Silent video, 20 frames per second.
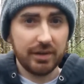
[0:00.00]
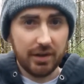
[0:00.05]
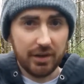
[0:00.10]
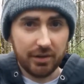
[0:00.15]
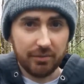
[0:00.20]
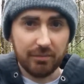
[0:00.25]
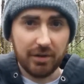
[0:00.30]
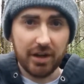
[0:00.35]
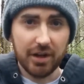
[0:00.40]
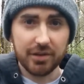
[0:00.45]

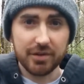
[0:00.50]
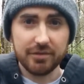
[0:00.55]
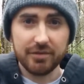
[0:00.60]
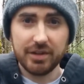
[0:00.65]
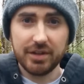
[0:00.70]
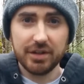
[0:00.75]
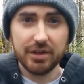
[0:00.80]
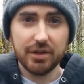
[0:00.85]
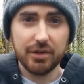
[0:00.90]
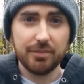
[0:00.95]
on my other
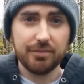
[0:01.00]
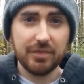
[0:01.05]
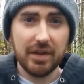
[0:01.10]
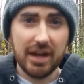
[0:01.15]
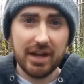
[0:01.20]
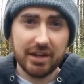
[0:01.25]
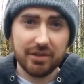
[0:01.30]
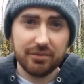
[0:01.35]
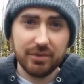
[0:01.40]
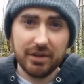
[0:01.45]
video
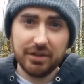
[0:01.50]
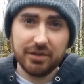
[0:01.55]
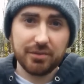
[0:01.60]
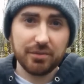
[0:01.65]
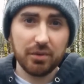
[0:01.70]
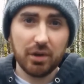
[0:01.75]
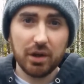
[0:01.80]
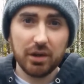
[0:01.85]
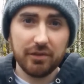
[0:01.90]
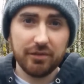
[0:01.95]
and read
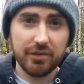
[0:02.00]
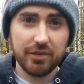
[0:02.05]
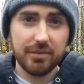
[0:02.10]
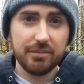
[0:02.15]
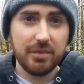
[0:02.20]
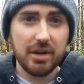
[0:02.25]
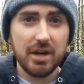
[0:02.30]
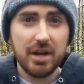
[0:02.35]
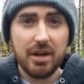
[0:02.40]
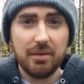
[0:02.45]
through all of
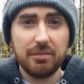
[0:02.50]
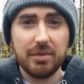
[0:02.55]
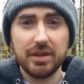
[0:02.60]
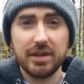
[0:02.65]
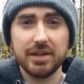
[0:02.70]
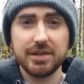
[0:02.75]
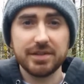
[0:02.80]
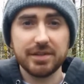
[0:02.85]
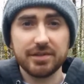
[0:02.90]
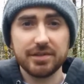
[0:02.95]
them,
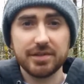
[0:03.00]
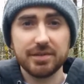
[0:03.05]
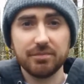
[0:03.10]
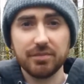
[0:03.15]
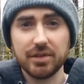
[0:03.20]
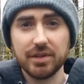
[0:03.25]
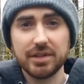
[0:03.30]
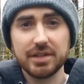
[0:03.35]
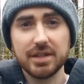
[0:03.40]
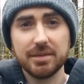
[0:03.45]
because there's some
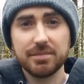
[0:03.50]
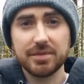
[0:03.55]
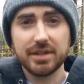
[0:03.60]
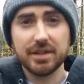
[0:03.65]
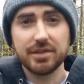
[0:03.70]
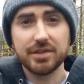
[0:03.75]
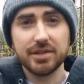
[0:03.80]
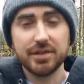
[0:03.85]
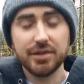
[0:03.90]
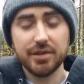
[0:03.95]
good tips
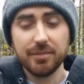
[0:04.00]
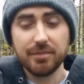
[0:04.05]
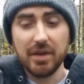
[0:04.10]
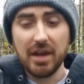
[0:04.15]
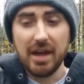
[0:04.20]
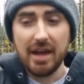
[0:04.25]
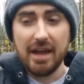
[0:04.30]
there too.